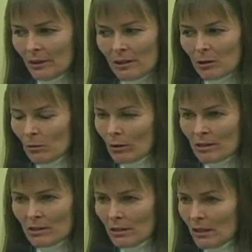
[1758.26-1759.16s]

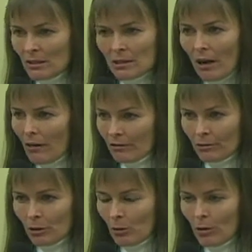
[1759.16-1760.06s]
towards itself,
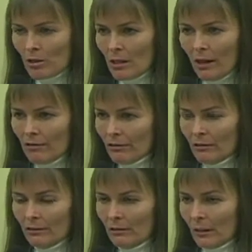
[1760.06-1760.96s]
towards love,
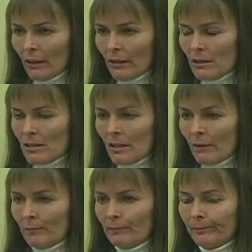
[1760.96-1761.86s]

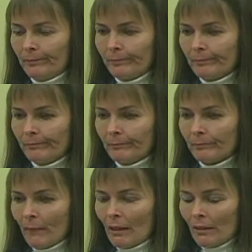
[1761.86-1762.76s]
and
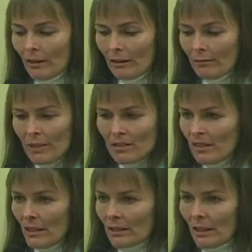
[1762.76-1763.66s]
there is a
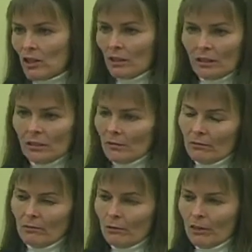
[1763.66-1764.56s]
dedication here
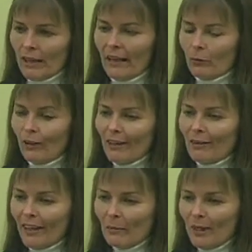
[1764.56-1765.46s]
for that,
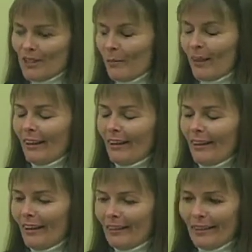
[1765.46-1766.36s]
whatever that means. I mean,
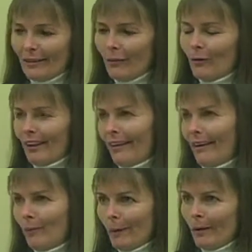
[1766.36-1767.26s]
I like, okay,
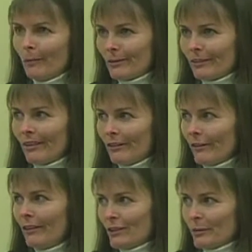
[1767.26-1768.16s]
how pompous, you know, you're
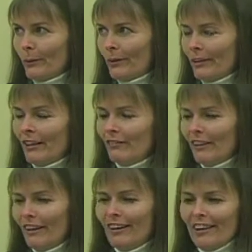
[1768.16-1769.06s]
going to support love,
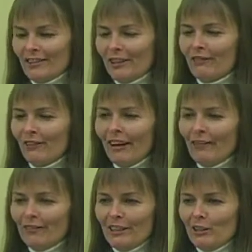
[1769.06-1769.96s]
as if
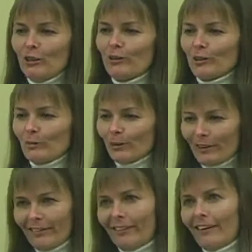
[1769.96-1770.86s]
love needs your
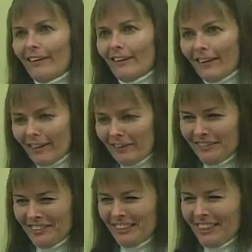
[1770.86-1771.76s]
support,
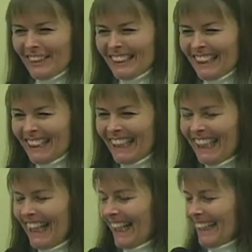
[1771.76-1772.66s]
you know,
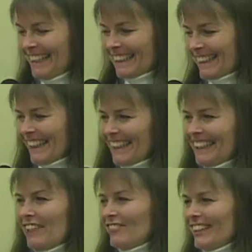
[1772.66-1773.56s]
and it's like,
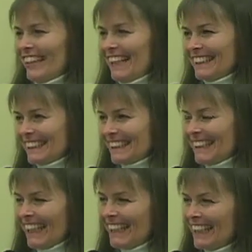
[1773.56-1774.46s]
nevertheless, it's
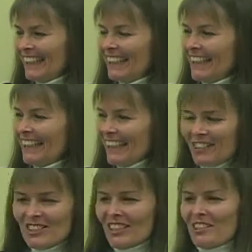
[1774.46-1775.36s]
not,
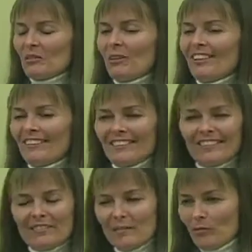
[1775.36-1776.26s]
it's just what
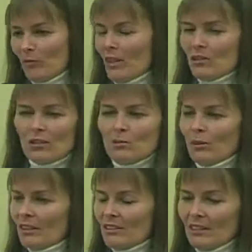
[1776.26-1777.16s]

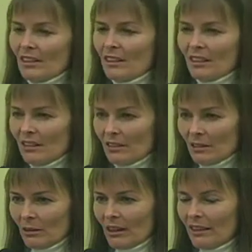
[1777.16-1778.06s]
it's dedicated
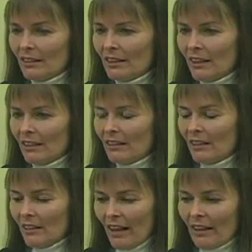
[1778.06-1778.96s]
to, and
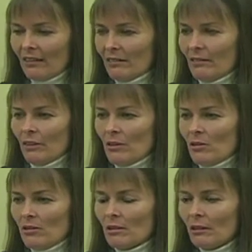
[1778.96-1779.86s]
that is